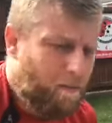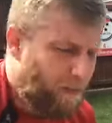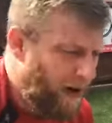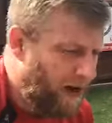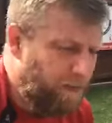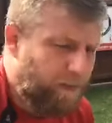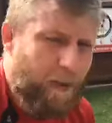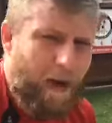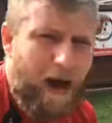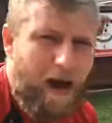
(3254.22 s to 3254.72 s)

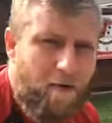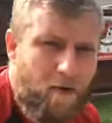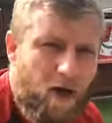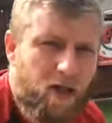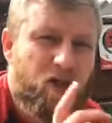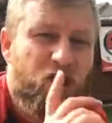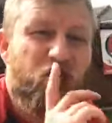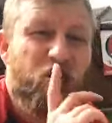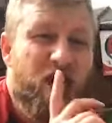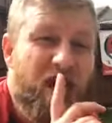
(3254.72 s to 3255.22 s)
Bad
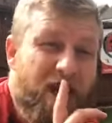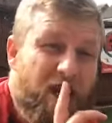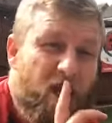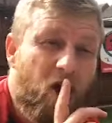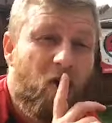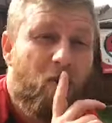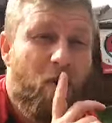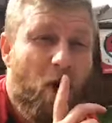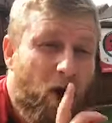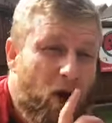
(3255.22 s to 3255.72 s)
pirate,
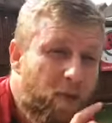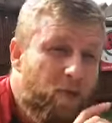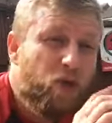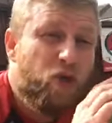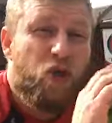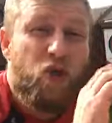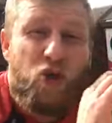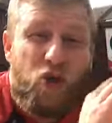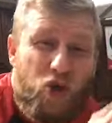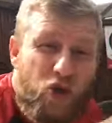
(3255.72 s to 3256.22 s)
sneaky up on him.
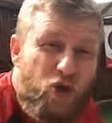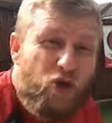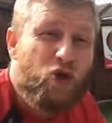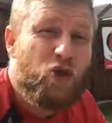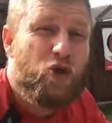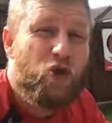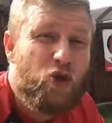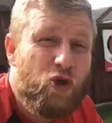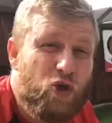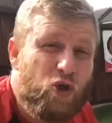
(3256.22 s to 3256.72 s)

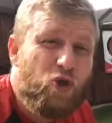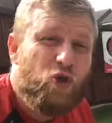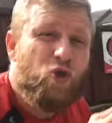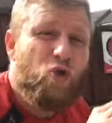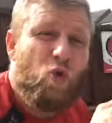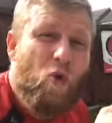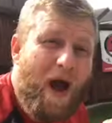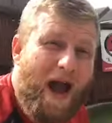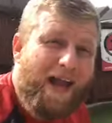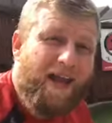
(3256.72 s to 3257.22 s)
Shh,
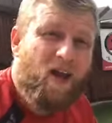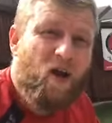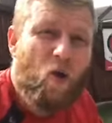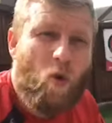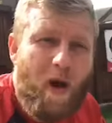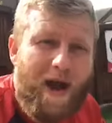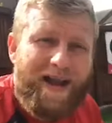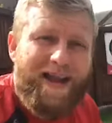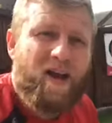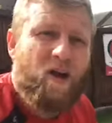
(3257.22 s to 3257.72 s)
quiet,
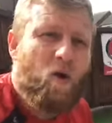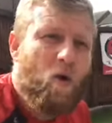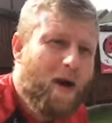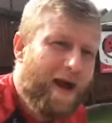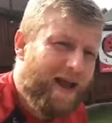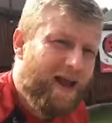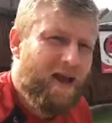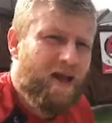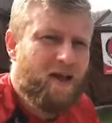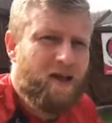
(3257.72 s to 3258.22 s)
quiet,
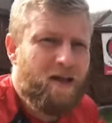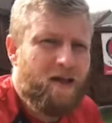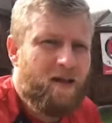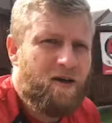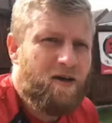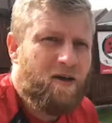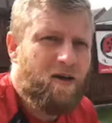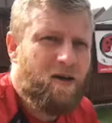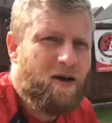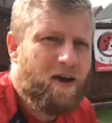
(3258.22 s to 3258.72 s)
quiet.
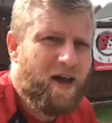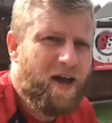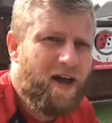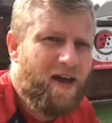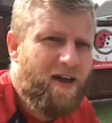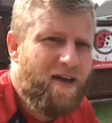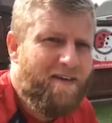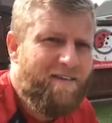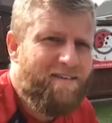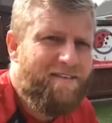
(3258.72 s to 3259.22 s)

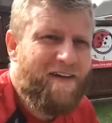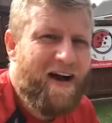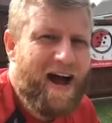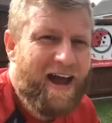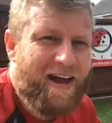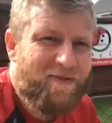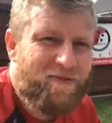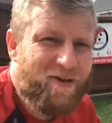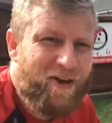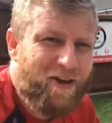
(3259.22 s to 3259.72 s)
Okay,
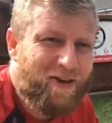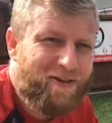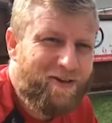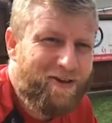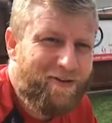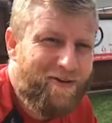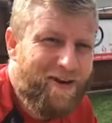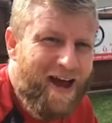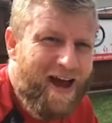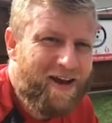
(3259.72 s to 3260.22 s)
5-0
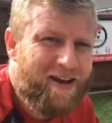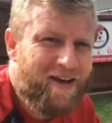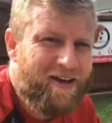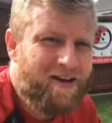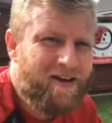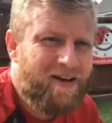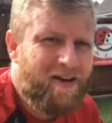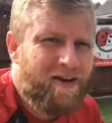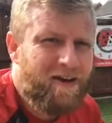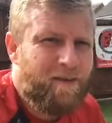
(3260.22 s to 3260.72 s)
to
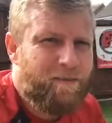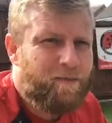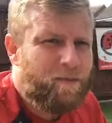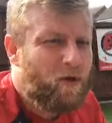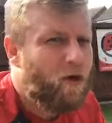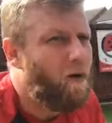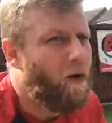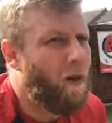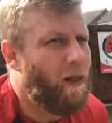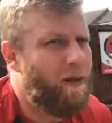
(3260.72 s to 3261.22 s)
Rhiannon.
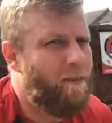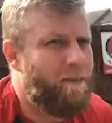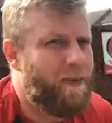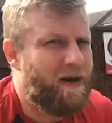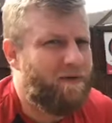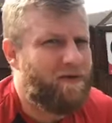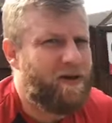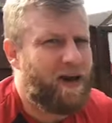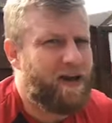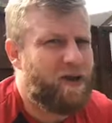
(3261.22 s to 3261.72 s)
Come on then,
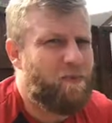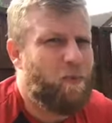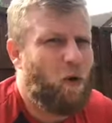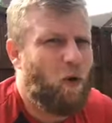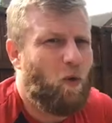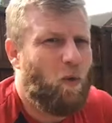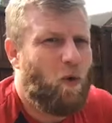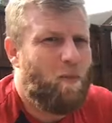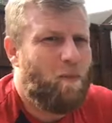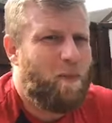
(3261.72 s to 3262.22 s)
Bev, can you
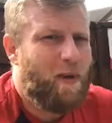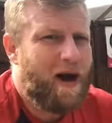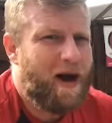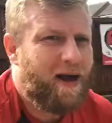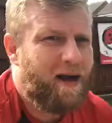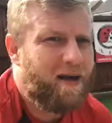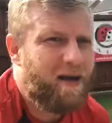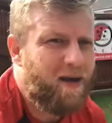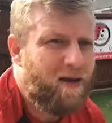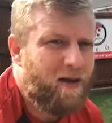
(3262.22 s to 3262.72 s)
pull one
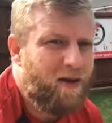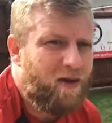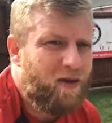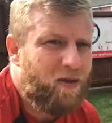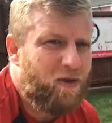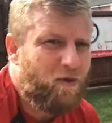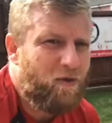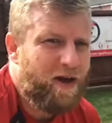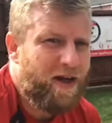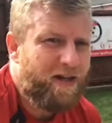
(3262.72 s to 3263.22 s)
back?
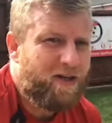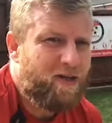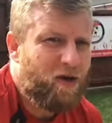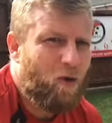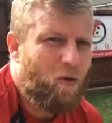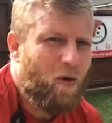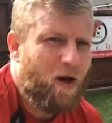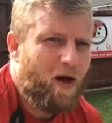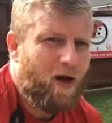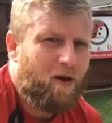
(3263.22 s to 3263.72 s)

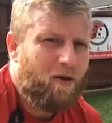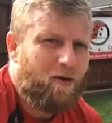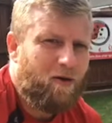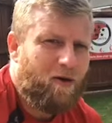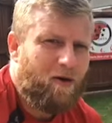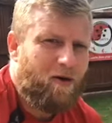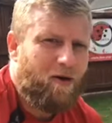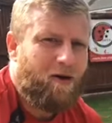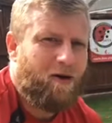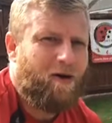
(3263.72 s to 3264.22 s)
3-2 Will.
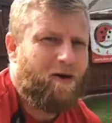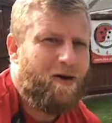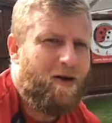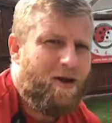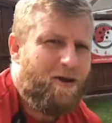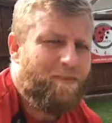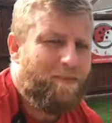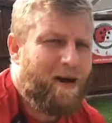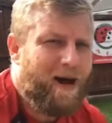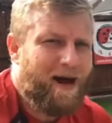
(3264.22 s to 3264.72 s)
Oh,
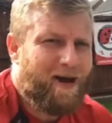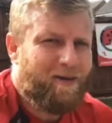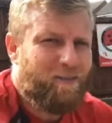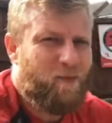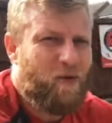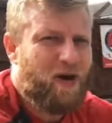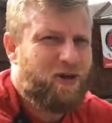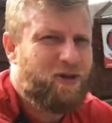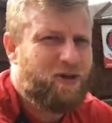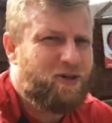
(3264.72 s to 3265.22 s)

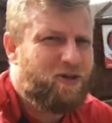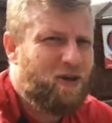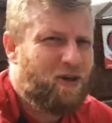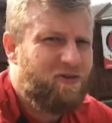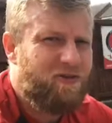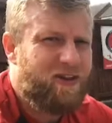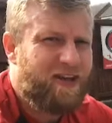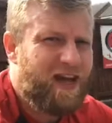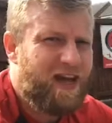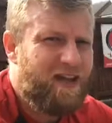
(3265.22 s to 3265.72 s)
Matt, pressure's
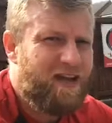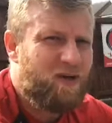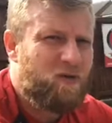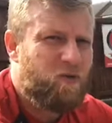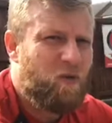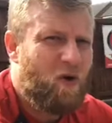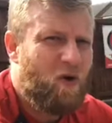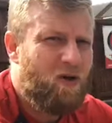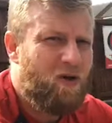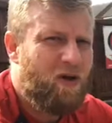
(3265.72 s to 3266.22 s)
on to get
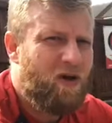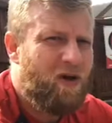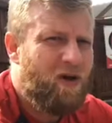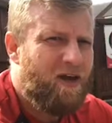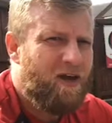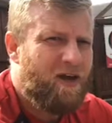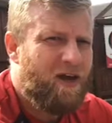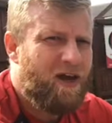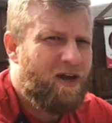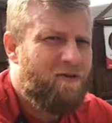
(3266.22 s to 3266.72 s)
this one.
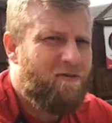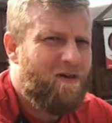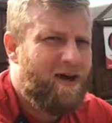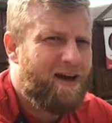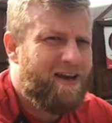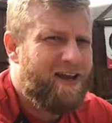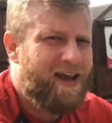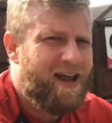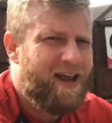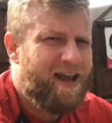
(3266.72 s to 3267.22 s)
Are you
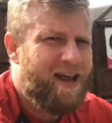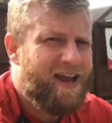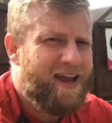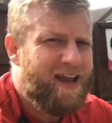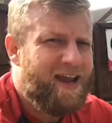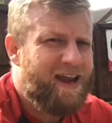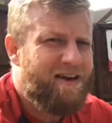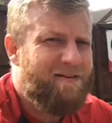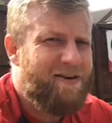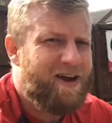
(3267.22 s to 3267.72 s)
ready?
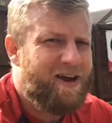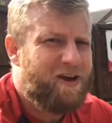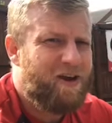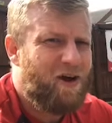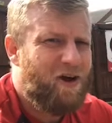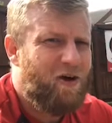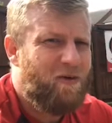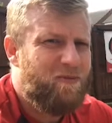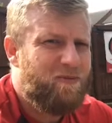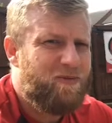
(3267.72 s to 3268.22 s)
Here it
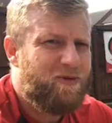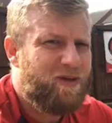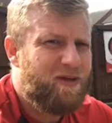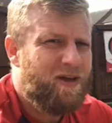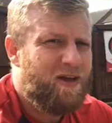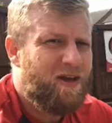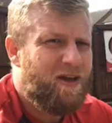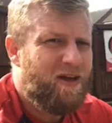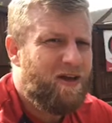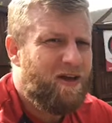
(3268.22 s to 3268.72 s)
comes.